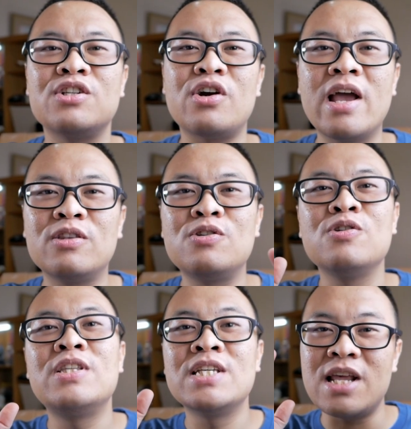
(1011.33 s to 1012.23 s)
trying to
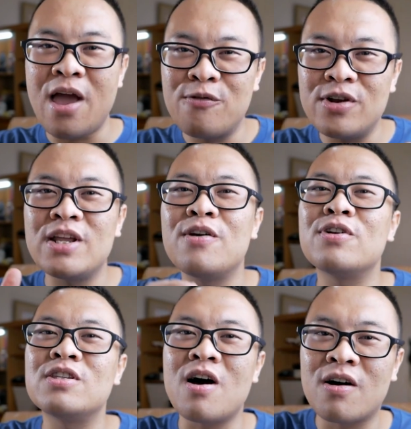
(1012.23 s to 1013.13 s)
do this everyday
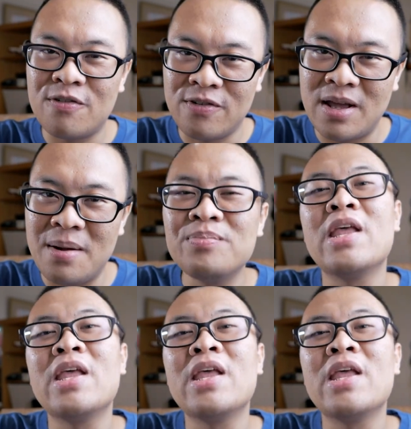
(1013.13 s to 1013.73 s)
photography.